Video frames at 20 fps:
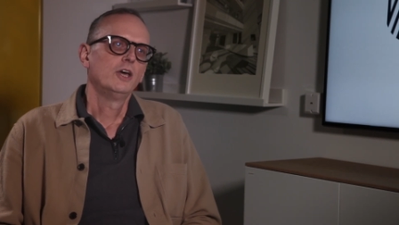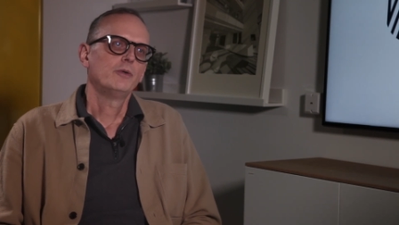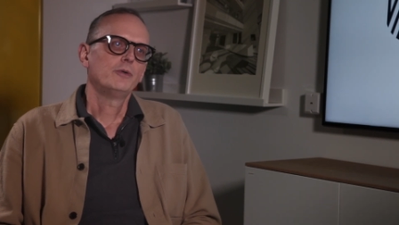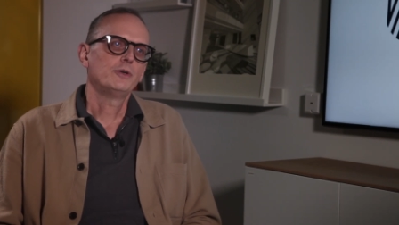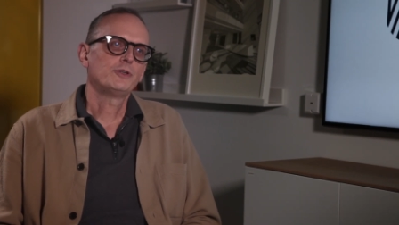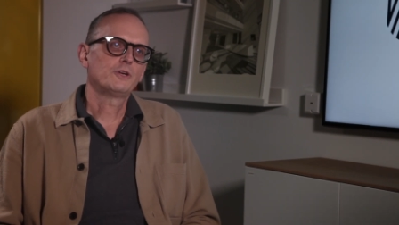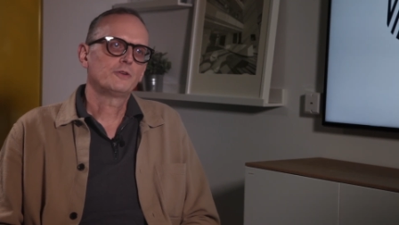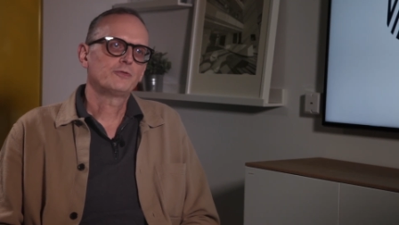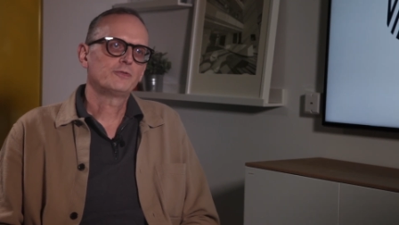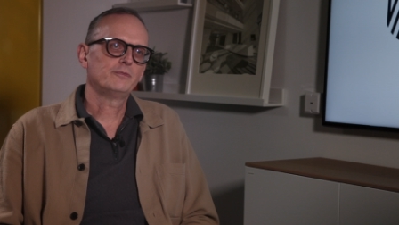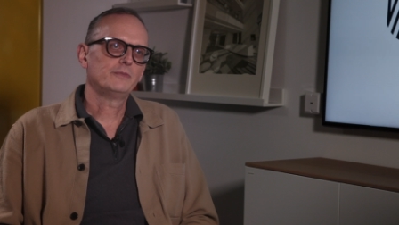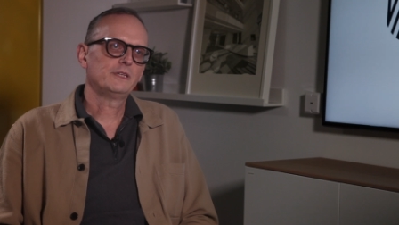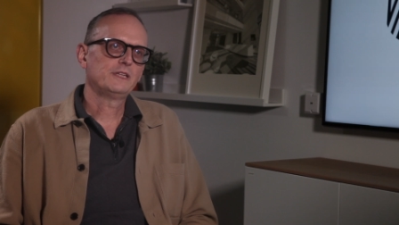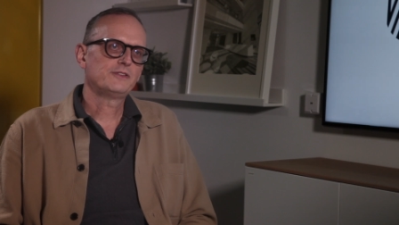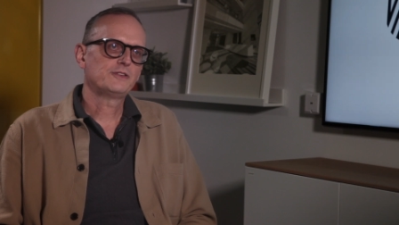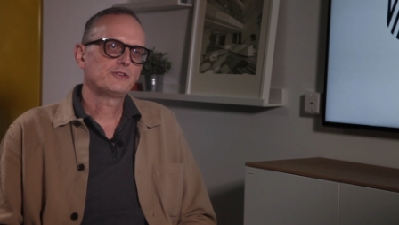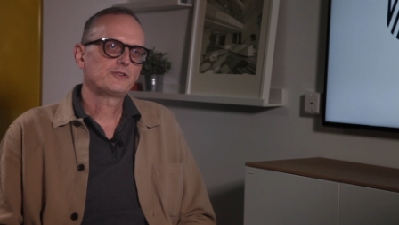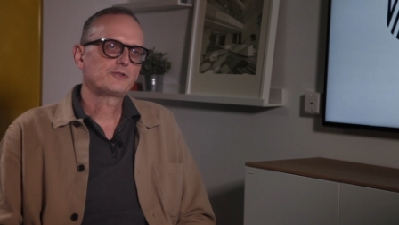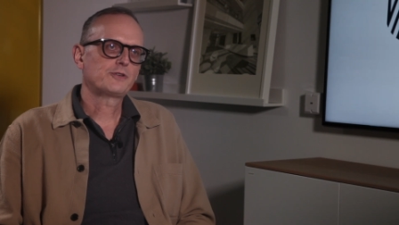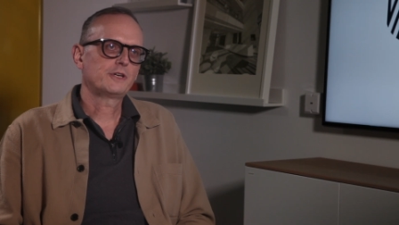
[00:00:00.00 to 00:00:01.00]
which often
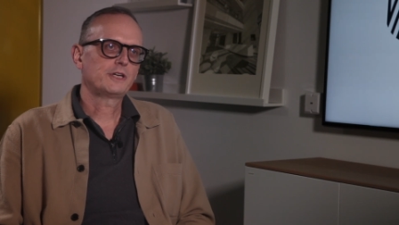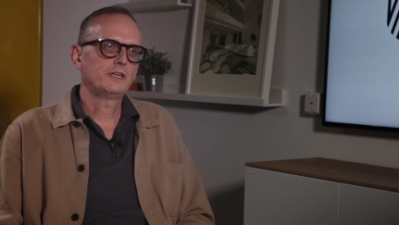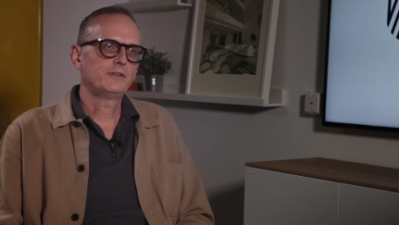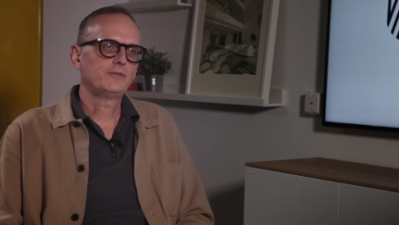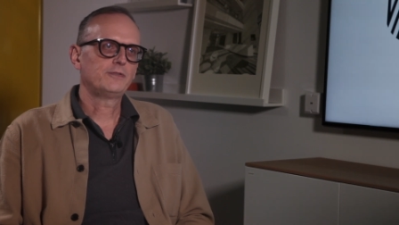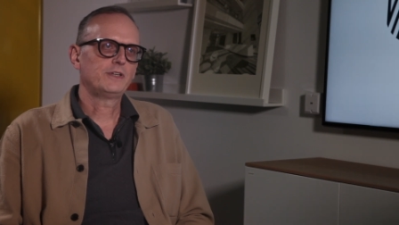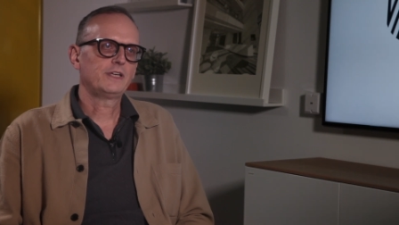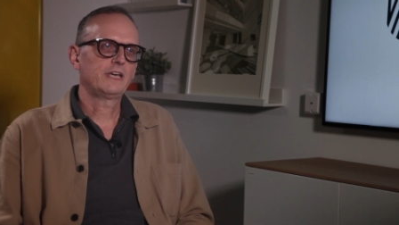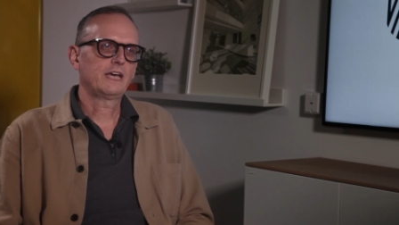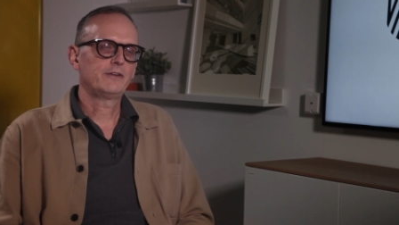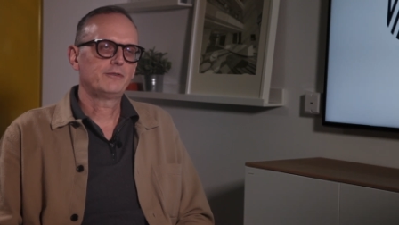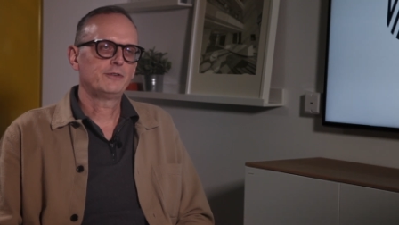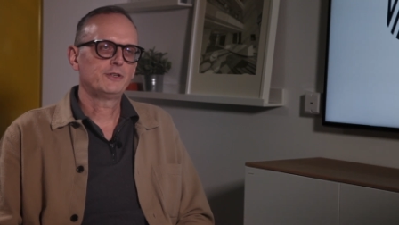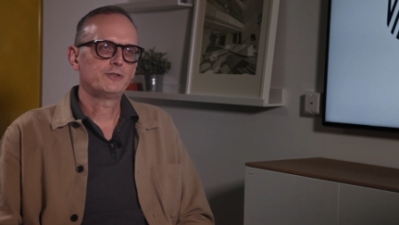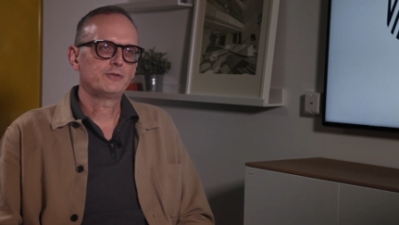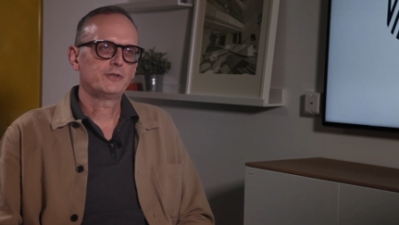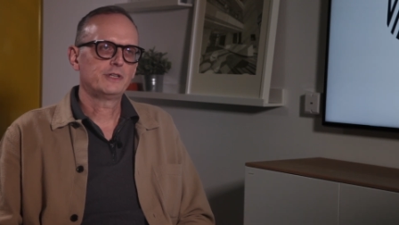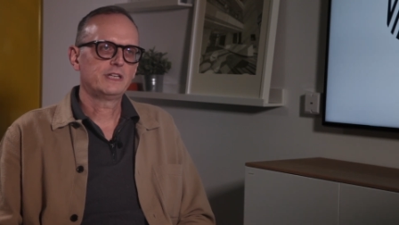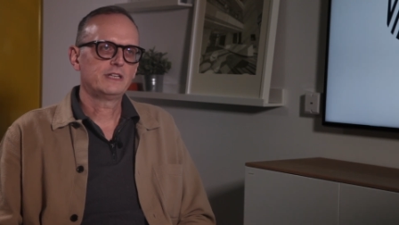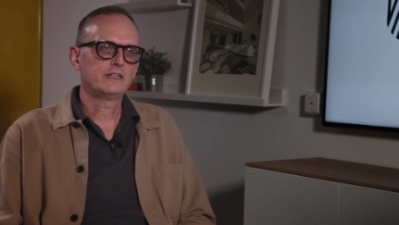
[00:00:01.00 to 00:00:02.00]
means it's tricky for the
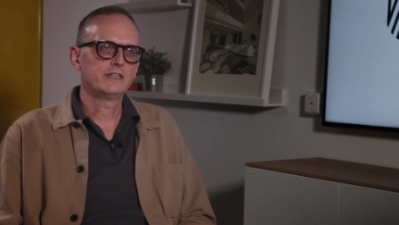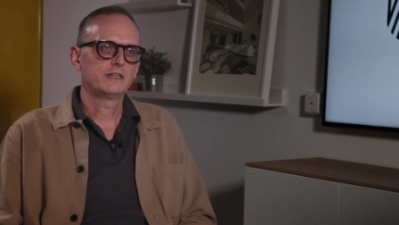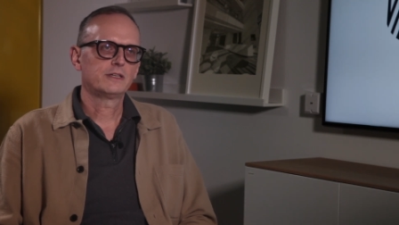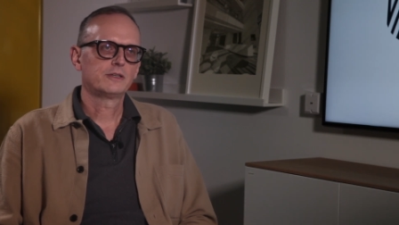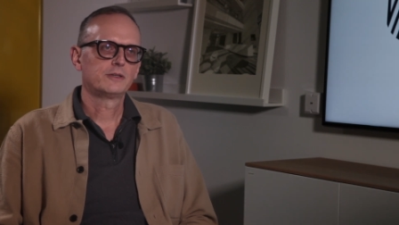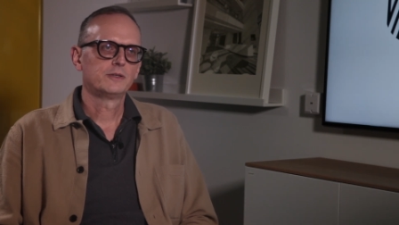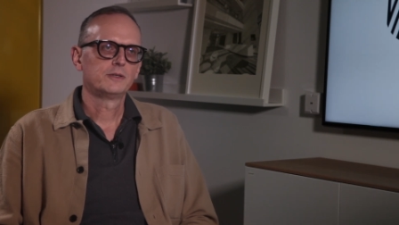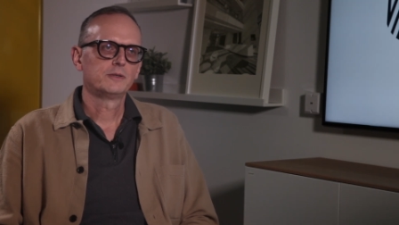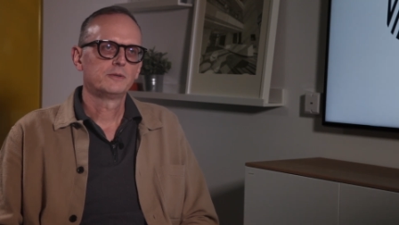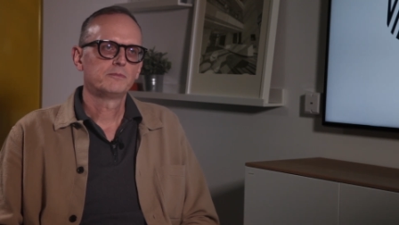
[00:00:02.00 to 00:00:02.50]
average reader.